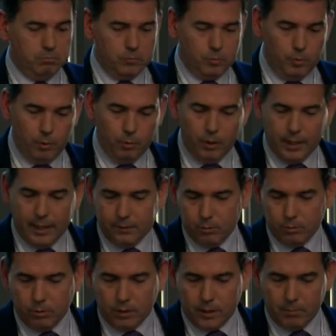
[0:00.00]
We will have
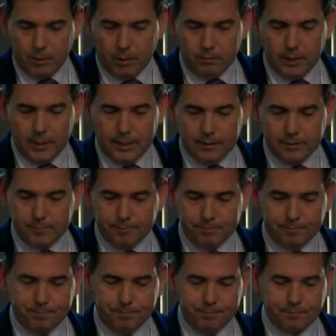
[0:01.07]
to talk about that.
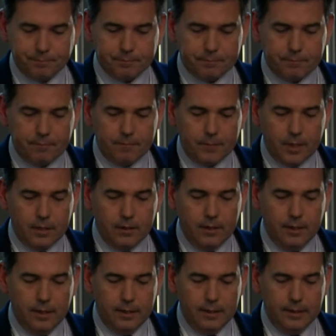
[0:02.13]

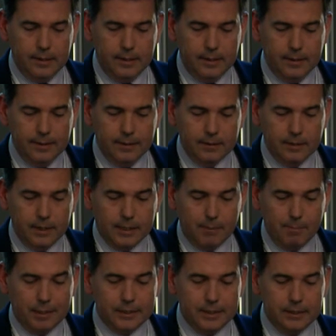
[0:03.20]
The
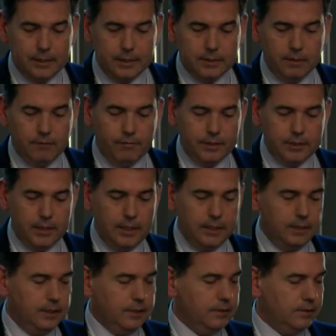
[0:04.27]
capacities and
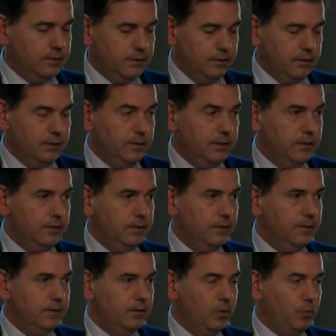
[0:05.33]
facilities,
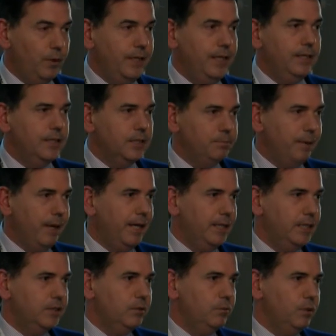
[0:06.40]
we need a
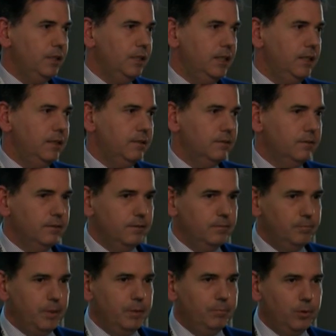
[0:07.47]
space, we need
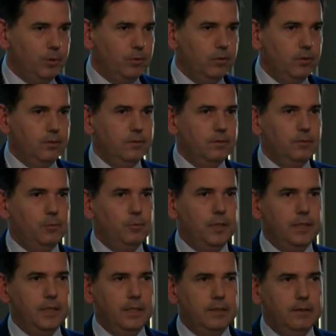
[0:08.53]
people, we
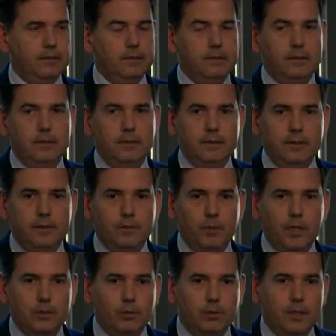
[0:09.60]

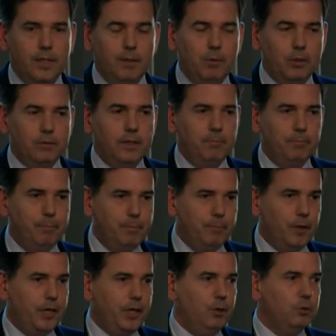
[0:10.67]
are talking about a
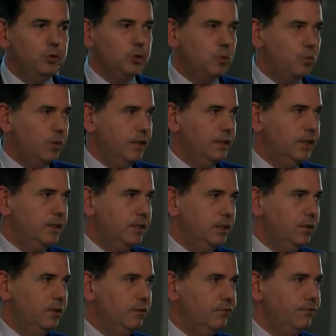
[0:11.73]
huge
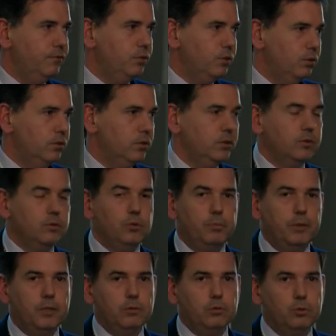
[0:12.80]
quantity of tons to
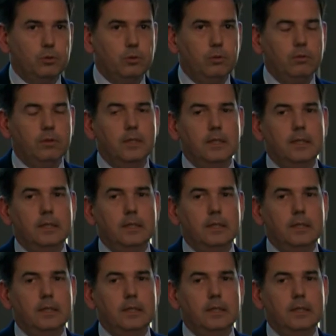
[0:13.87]
be controlled,